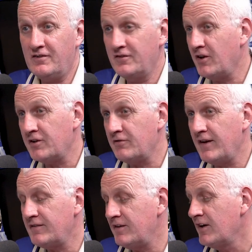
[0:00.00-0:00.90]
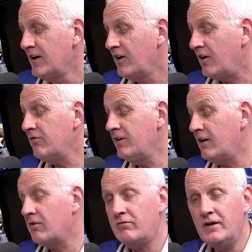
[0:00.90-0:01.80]
not as effective. Yeah.
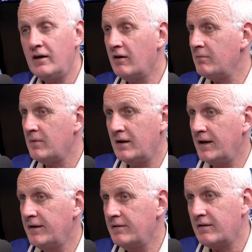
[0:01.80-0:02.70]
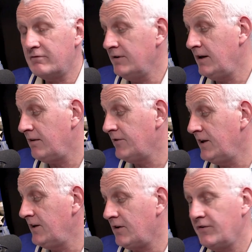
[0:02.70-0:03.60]
I really like Mark Leonard. I think
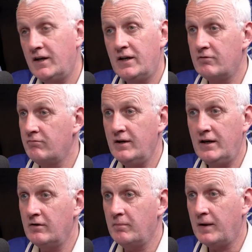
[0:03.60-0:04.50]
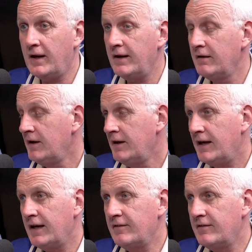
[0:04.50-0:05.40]
he's a really good player,
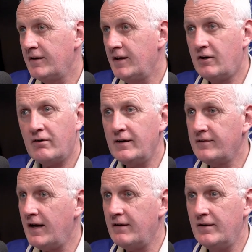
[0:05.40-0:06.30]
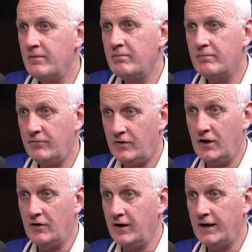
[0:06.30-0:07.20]
and it's great to have him.
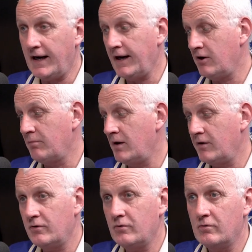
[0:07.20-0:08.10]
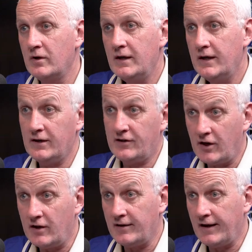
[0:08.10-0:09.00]
That he can come on or
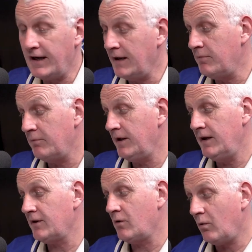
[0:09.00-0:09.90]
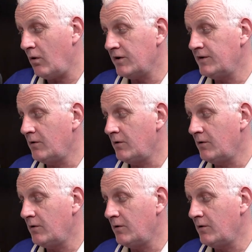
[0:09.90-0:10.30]
start a game, but he's a quality